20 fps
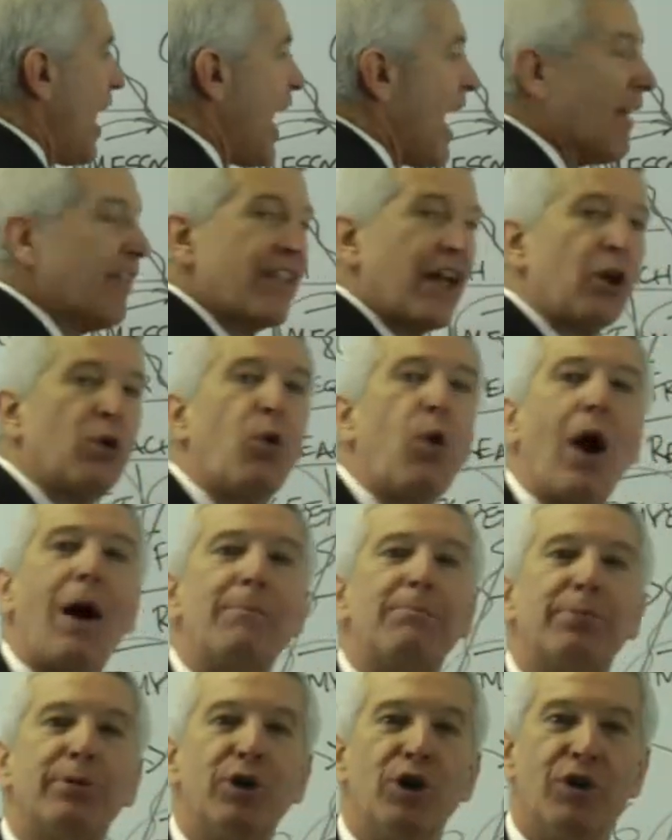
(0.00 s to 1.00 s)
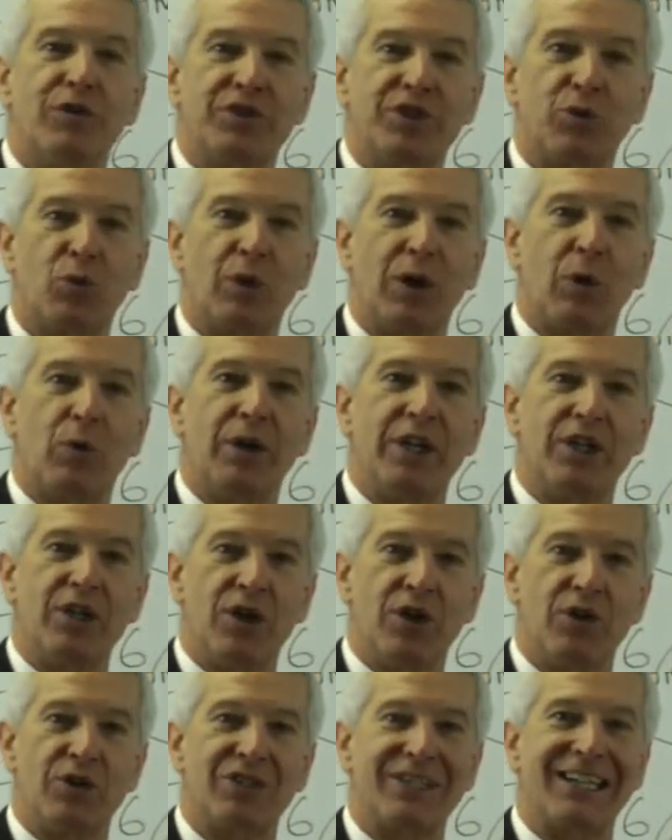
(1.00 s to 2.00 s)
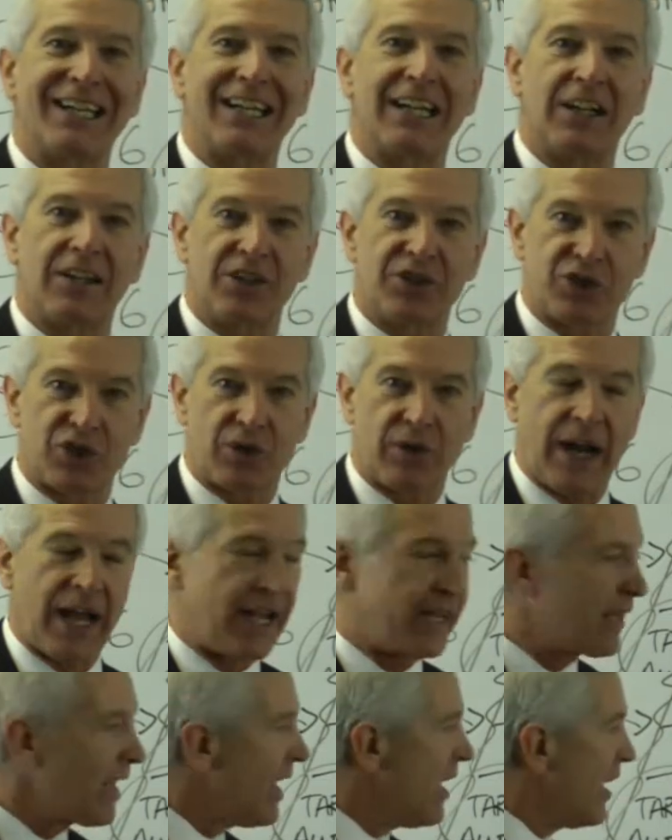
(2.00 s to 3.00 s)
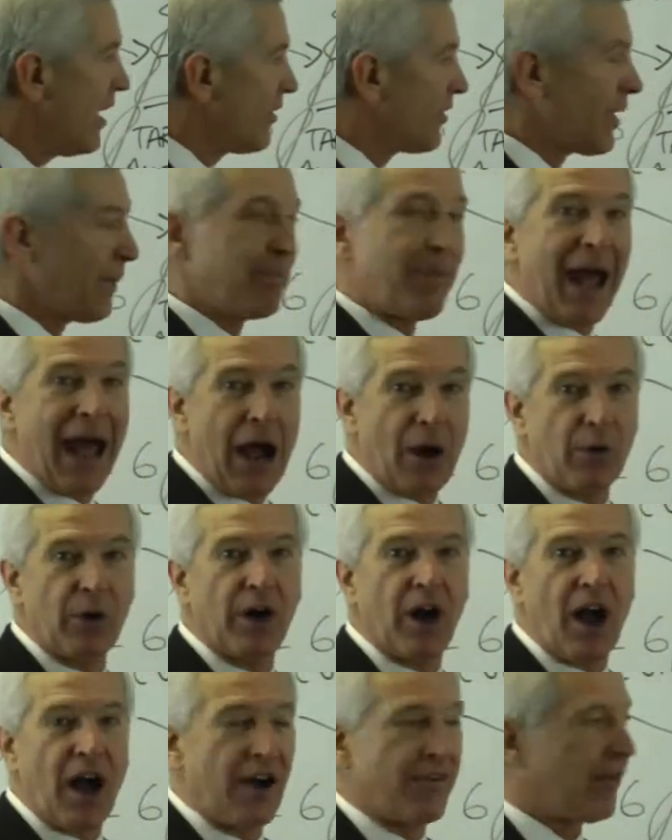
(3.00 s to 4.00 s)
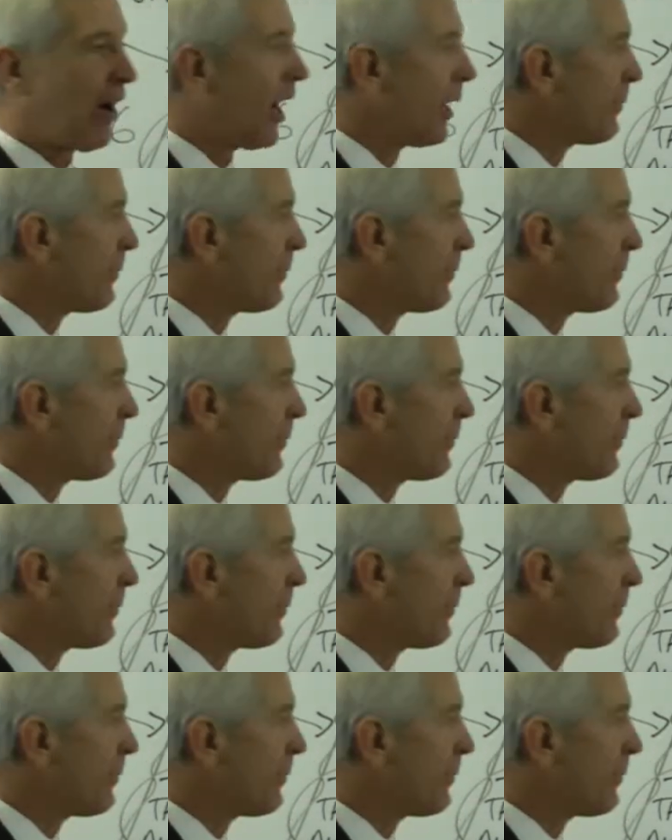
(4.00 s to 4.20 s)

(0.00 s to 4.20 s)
and then what proofs will we use to illustrate the power of